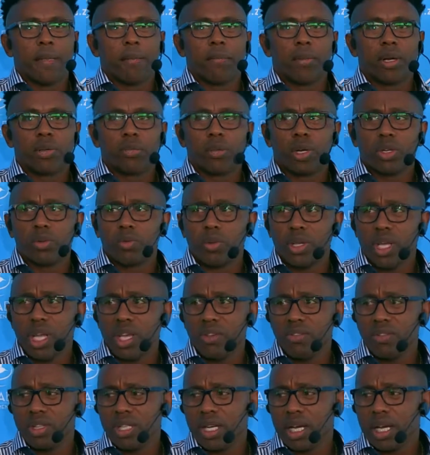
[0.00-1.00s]
But what we
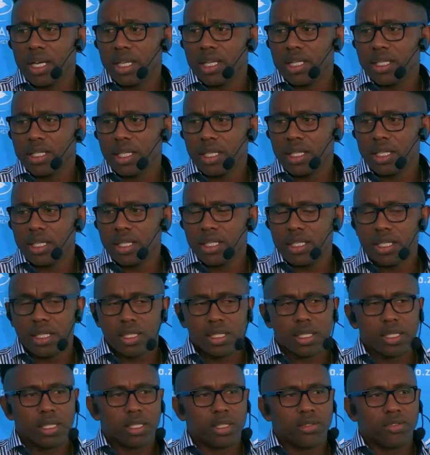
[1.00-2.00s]
have in the IDZ is a
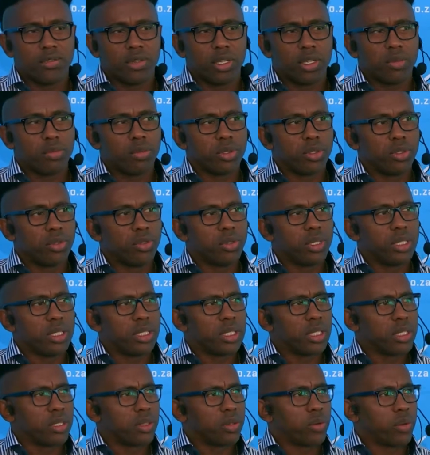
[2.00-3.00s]
skills development
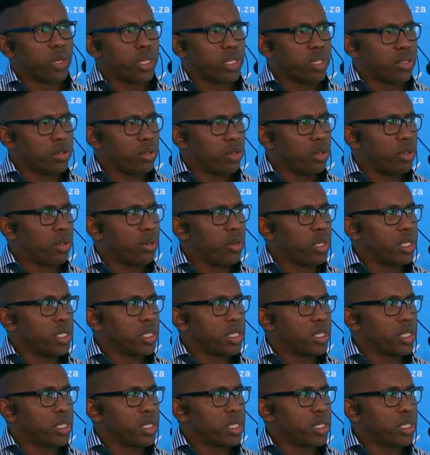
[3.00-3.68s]
unit, and the question always